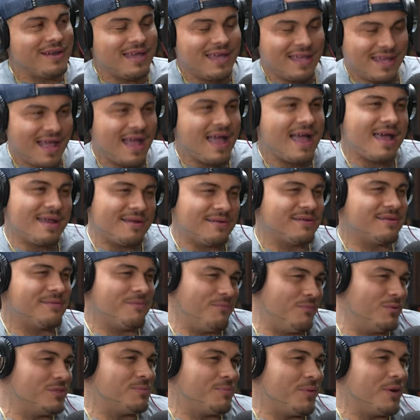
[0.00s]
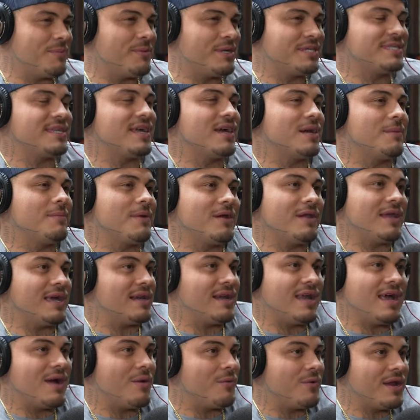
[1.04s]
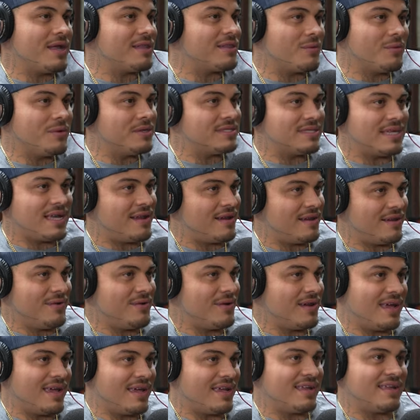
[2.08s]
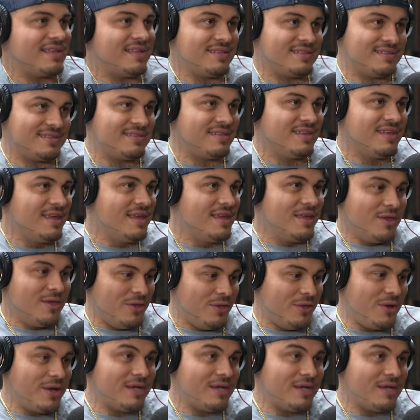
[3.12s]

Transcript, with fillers: Like I had was pretty much talking about like nah, we're not the ones that you know like yeah.